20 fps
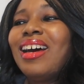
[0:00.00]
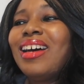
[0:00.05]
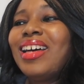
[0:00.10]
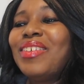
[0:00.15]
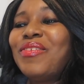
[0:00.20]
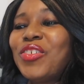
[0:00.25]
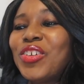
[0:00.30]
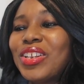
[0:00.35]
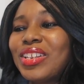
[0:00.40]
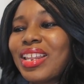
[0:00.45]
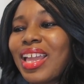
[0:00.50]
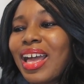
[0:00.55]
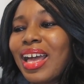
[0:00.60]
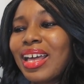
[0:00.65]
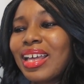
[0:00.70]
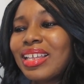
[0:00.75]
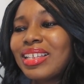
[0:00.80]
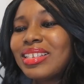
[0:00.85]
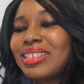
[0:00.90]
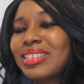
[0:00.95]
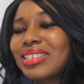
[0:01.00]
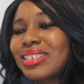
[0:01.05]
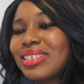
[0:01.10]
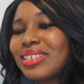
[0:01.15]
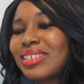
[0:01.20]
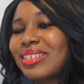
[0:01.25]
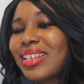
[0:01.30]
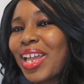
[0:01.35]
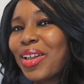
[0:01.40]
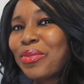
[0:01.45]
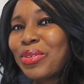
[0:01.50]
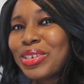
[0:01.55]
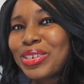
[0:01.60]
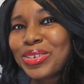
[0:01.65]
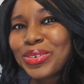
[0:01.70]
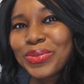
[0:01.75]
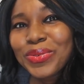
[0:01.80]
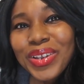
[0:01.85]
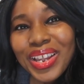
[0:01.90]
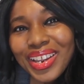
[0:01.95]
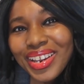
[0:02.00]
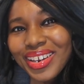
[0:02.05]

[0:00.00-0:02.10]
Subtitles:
If you're not, I wish you were.